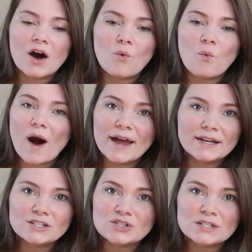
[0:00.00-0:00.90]
why
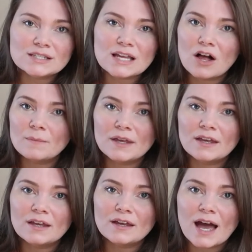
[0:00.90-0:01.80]
didn't you just tell
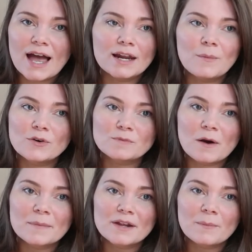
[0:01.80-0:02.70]
me I had a
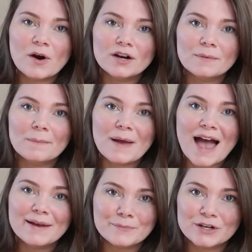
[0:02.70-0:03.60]
postpartum
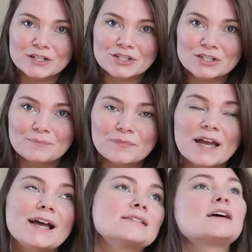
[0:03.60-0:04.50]
hemorrhage? I
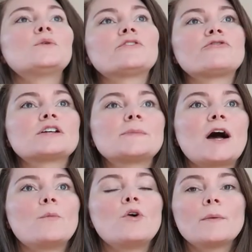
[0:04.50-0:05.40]
guess that would have freaked me
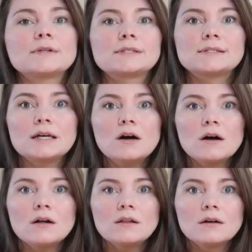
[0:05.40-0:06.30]
out more, but
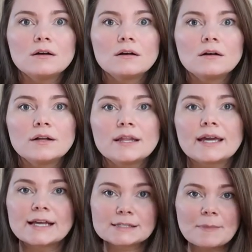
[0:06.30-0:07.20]
still,
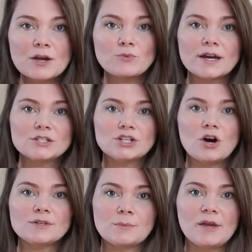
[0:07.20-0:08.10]
like it's my right to
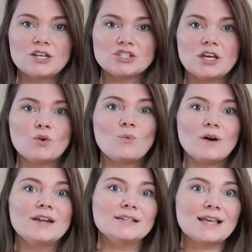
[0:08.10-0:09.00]
know as a patient
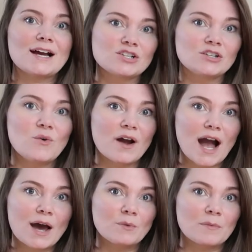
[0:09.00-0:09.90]
what is actually going
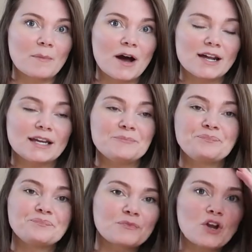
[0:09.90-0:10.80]
on with my body.
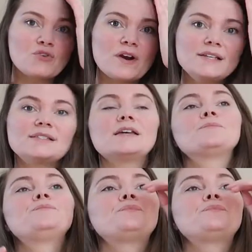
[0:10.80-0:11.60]
Crazy.